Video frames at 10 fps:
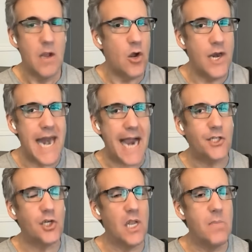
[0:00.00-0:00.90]
Could it
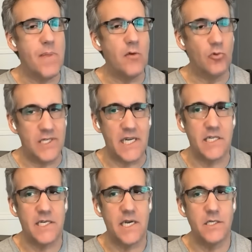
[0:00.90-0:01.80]
actually be
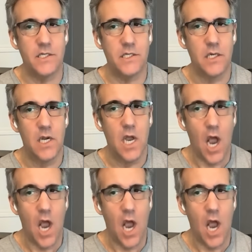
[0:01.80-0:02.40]
resistance,